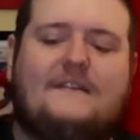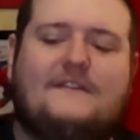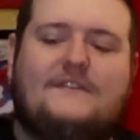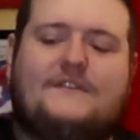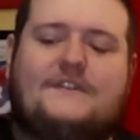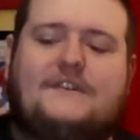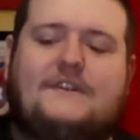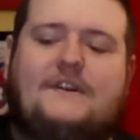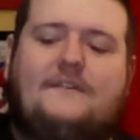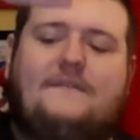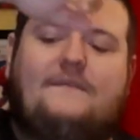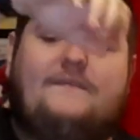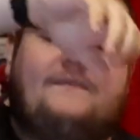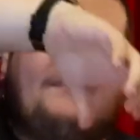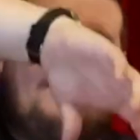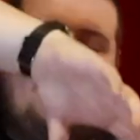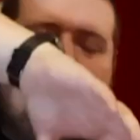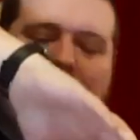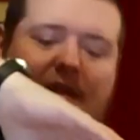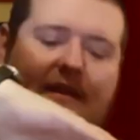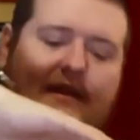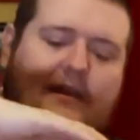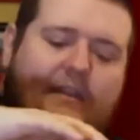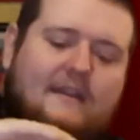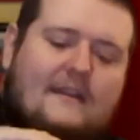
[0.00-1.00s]
So,
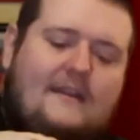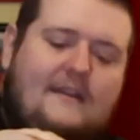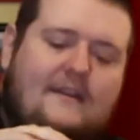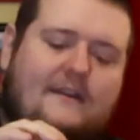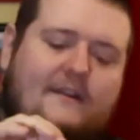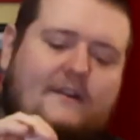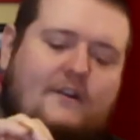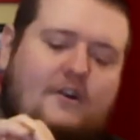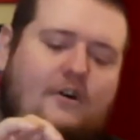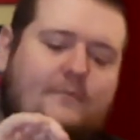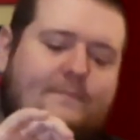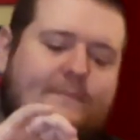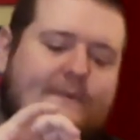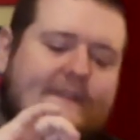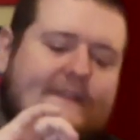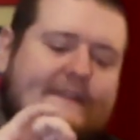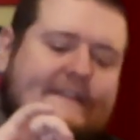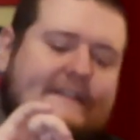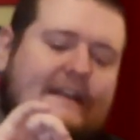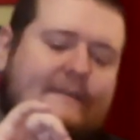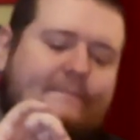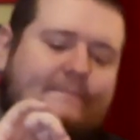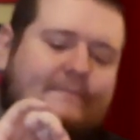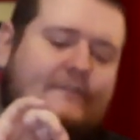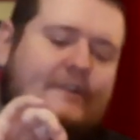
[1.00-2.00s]
gonna open
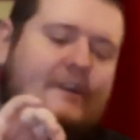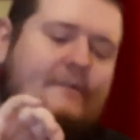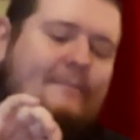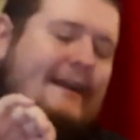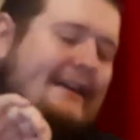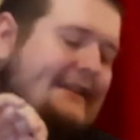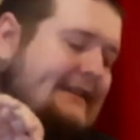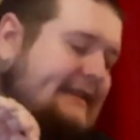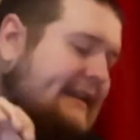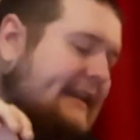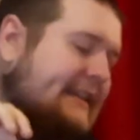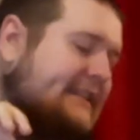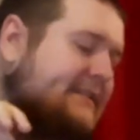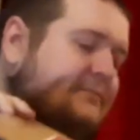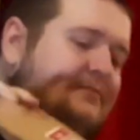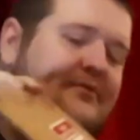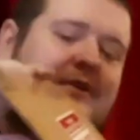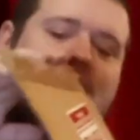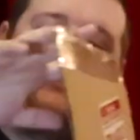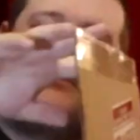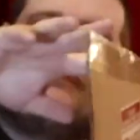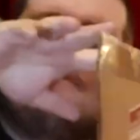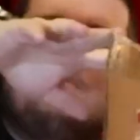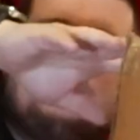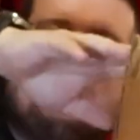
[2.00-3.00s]
this up. GrailBox has had some
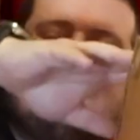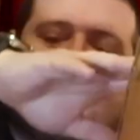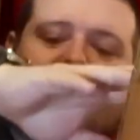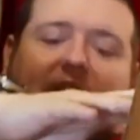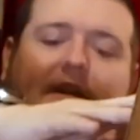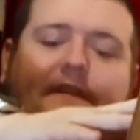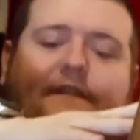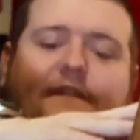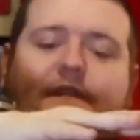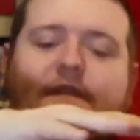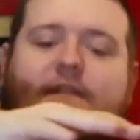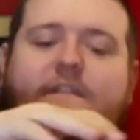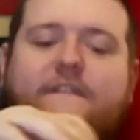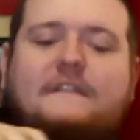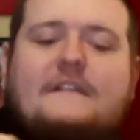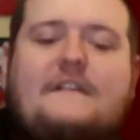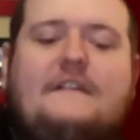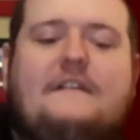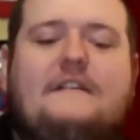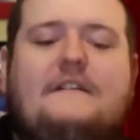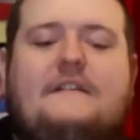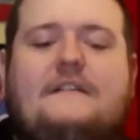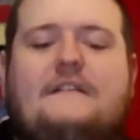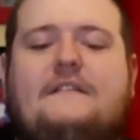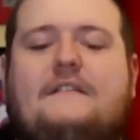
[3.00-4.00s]
pretty cool stuff.
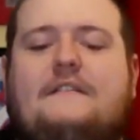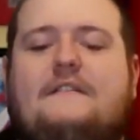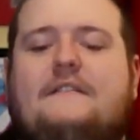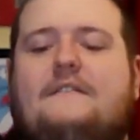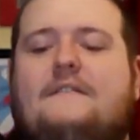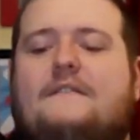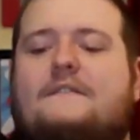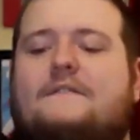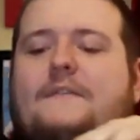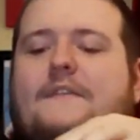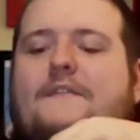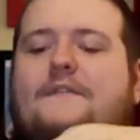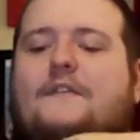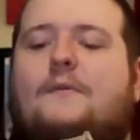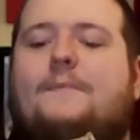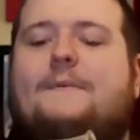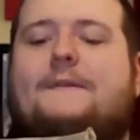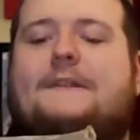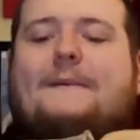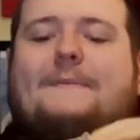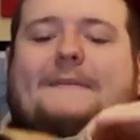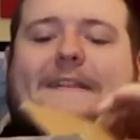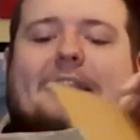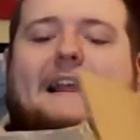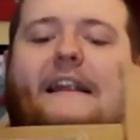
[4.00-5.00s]
We've
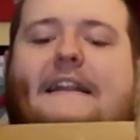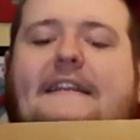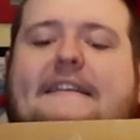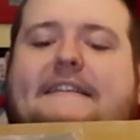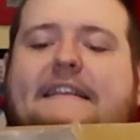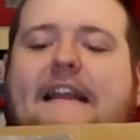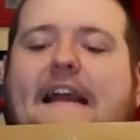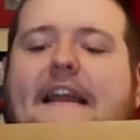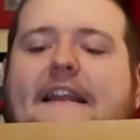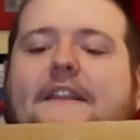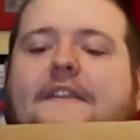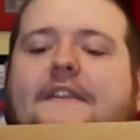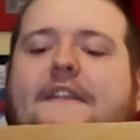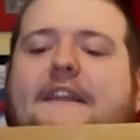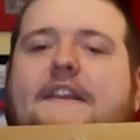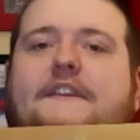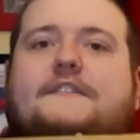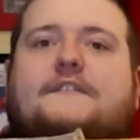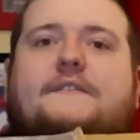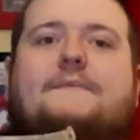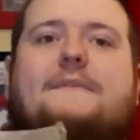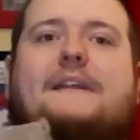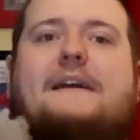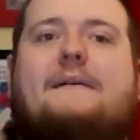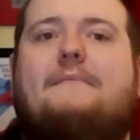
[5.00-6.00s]
opened up a lot of signed things
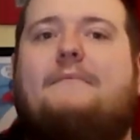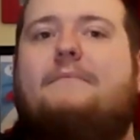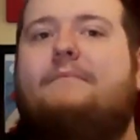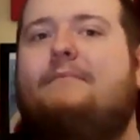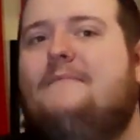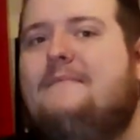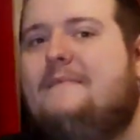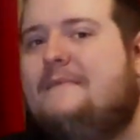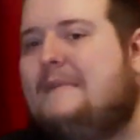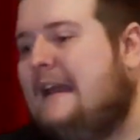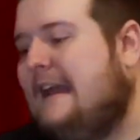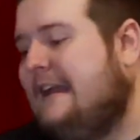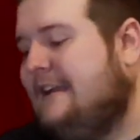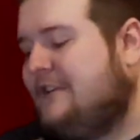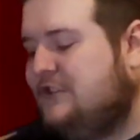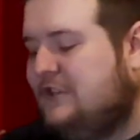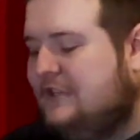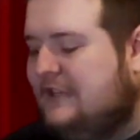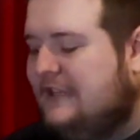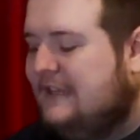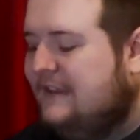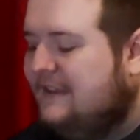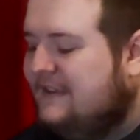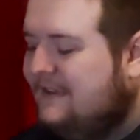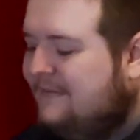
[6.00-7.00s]
from them,
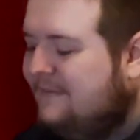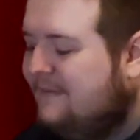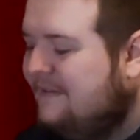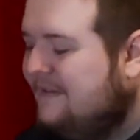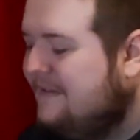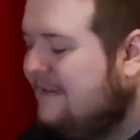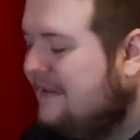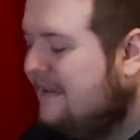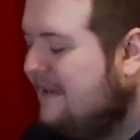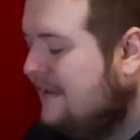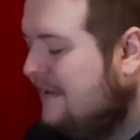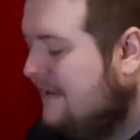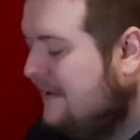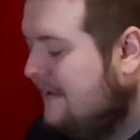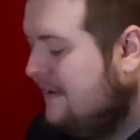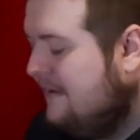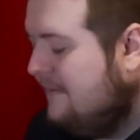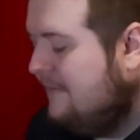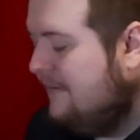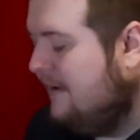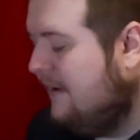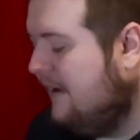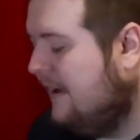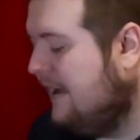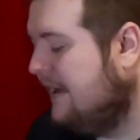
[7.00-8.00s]
actually. All
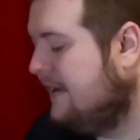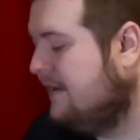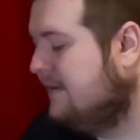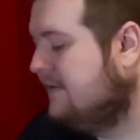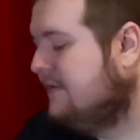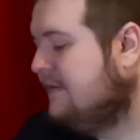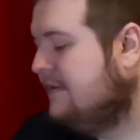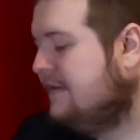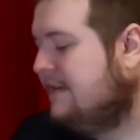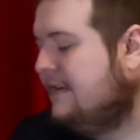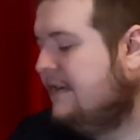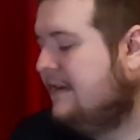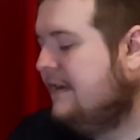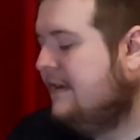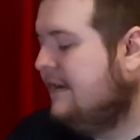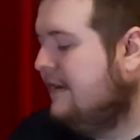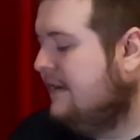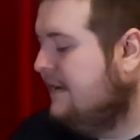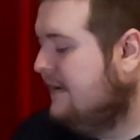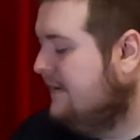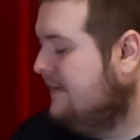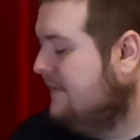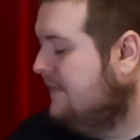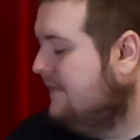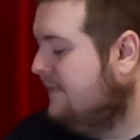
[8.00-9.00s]
right.
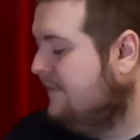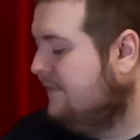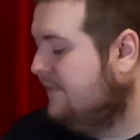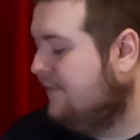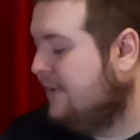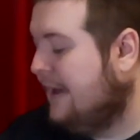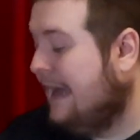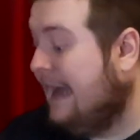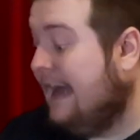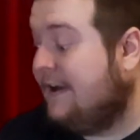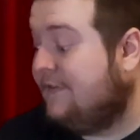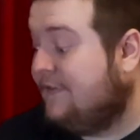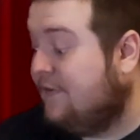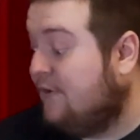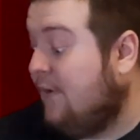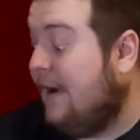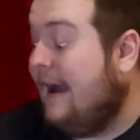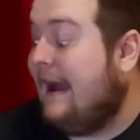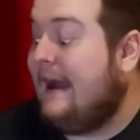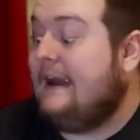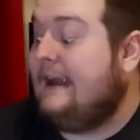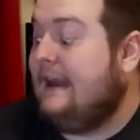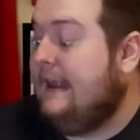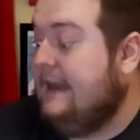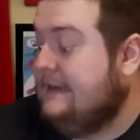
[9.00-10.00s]
We got a
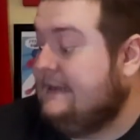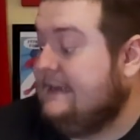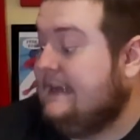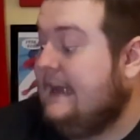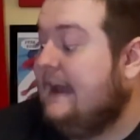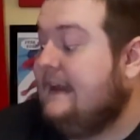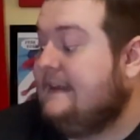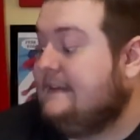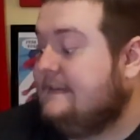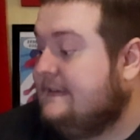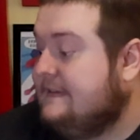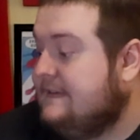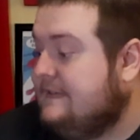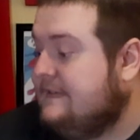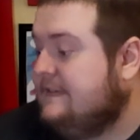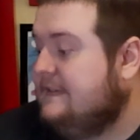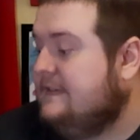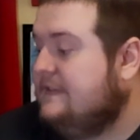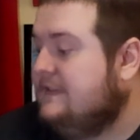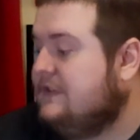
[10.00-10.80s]
variety of sizes.